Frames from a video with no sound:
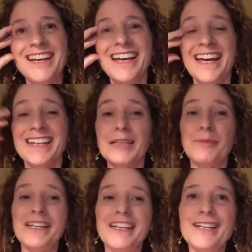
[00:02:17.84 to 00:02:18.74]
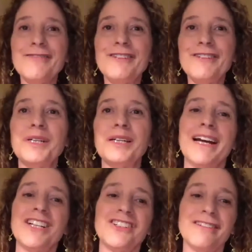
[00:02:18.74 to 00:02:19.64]
And at the beginning of each
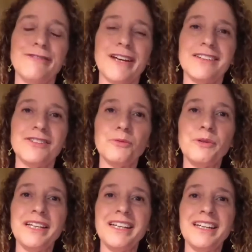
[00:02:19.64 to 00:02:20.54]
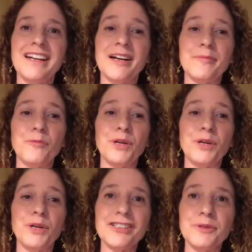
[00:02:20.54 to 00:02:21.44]
Reimagine event, we
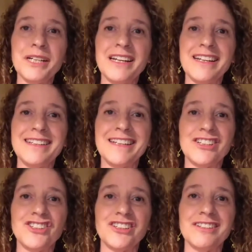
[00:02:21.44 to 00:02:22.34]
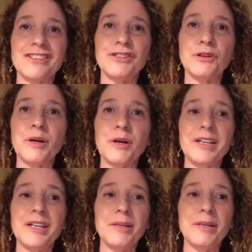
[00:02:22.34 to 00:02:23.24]
like to read an intention. So I'm
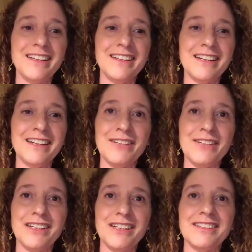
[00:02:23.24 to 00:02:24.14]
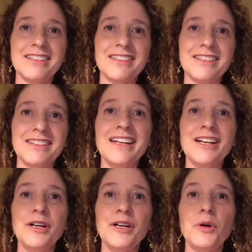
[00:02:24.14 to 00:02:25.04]
going to begin our evening
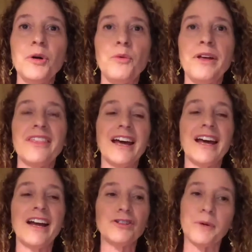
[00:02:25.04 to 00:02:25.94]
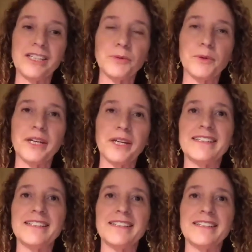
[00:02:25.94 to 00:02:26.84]
tonight with our 2020
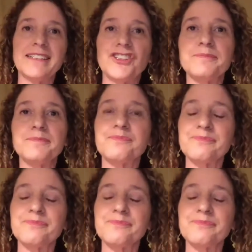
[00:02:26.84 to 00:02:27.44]
intention.